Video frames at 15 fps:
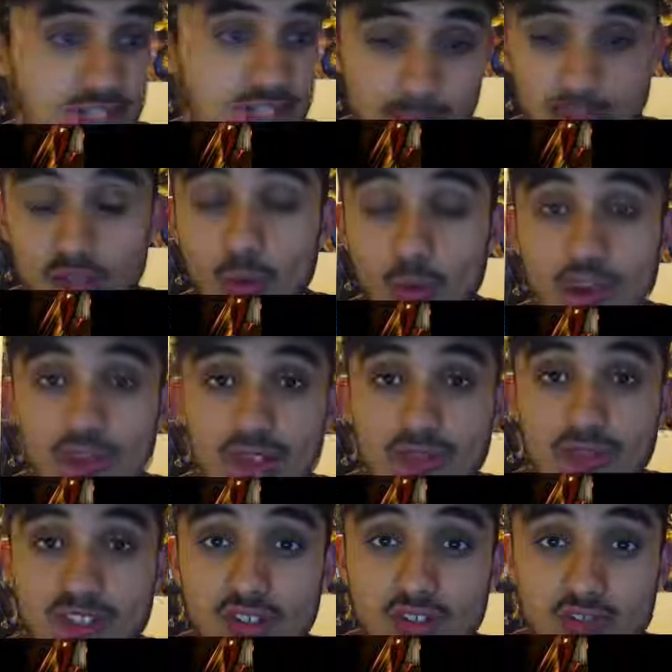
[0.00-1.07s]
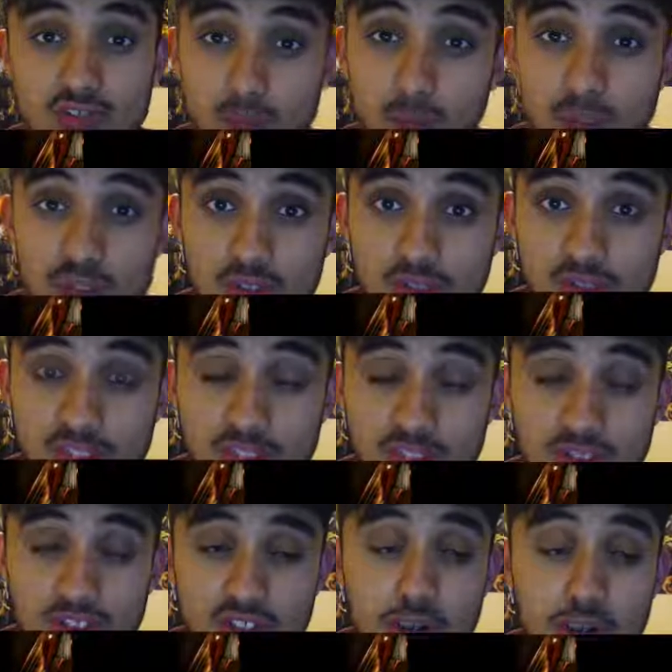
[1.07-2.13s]
Let me know what kind of videos you want me to do down
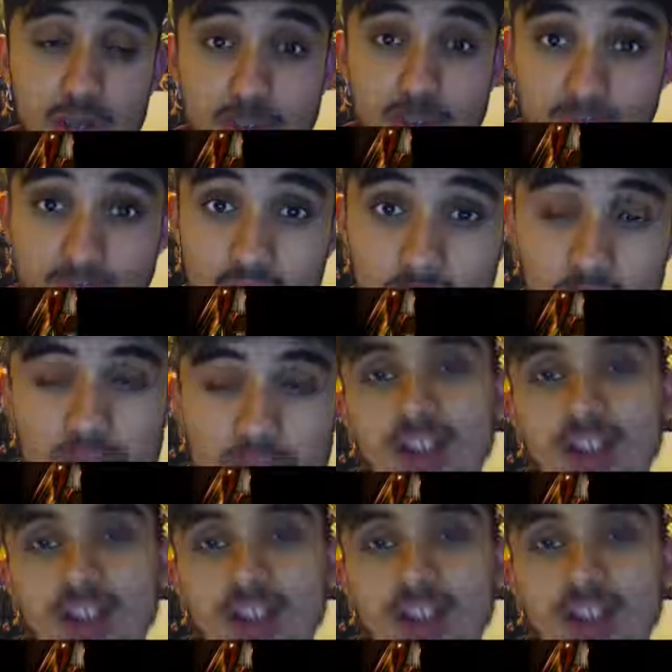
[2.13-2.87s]
in the comments below,